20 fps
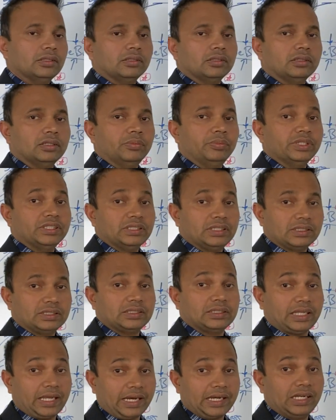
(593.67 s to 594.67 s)
The business is
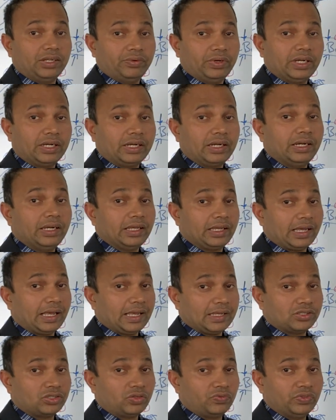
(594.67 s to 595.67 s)
active and trading
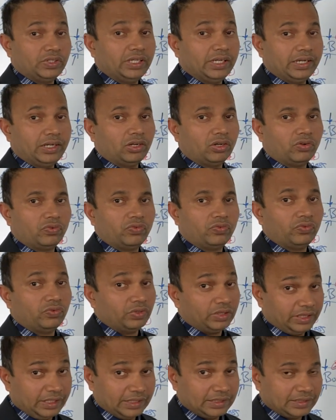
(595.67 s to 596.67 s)
as of the date of
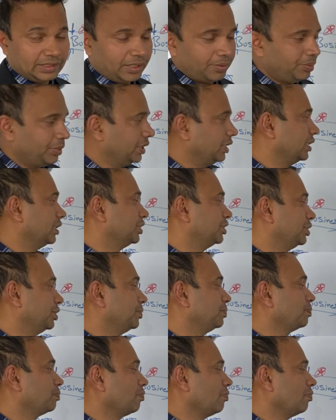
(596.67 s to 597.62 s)
this application.